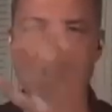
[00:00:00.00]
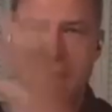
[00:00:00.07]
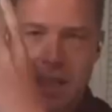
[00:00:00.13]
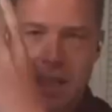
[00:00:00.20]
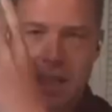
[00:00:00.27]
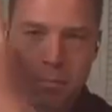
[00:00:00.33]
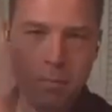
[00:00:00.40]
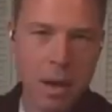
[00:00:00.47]

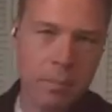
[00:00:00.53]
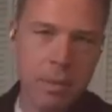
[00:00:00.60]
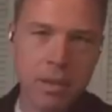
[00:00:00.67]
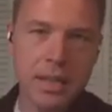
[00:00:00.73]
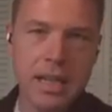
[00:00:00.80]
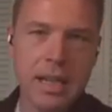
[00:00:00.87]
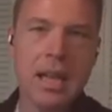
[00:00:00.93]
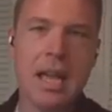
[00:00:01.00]
this
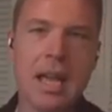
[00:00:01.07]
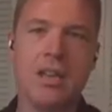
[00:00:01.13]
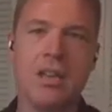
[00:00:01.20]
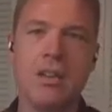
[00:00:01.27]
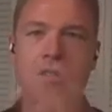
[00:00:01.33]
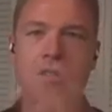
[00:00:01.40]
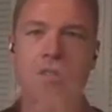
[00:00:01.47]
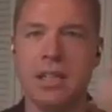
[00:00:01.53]
ability to get
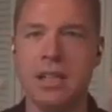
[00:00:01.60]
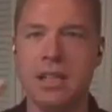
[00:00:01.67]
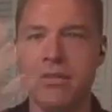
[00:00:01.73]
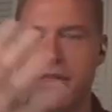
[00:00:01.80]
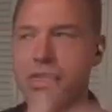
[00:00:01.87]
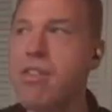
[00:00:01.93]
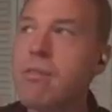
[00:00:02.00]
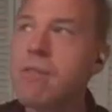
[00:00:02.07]
huge that you have a
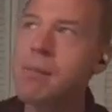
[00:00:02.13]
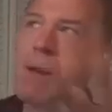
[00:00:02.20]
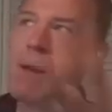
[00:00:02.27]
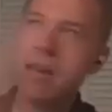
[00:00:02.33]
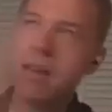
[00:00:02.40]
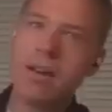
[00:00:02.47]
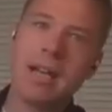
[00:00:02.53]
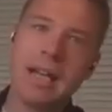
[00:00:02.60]
theory about how
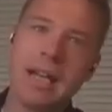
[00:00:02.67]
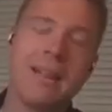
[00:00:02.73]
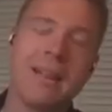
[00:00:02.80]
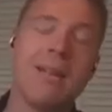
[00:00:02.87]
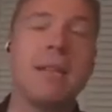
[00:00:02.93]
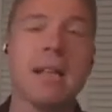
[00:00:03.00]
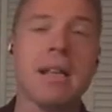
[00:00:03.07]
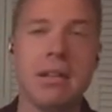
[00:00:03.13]
you're going to get there
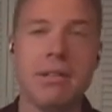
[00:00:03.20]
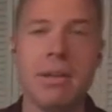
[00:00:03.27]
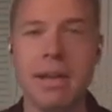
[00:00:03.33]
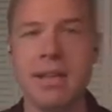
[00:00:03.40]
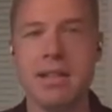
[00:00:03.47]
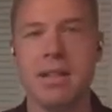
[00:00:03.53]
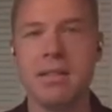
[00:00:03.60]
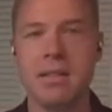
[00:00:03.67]
but that theory
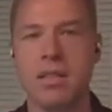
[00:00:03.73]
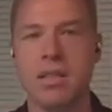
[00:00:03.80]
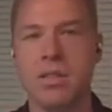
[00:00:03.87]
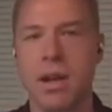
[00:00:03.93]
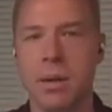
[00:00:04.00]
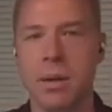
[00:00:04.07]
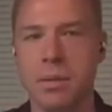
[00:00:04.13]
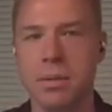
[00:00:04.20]
makes sense and is
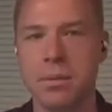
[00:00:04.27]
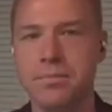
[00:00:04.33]
credible